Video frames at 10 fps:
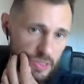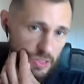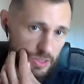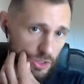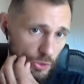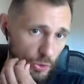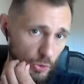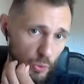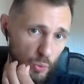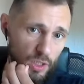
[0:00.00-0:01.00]

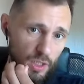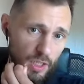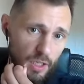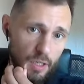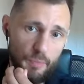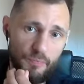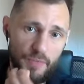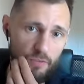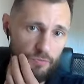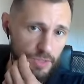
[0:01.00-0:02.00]
So
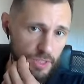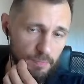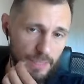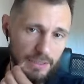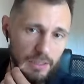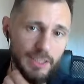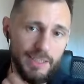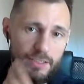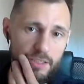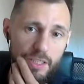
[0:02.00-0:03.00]
if the message
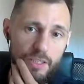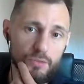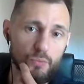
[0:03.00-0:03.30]
has intent,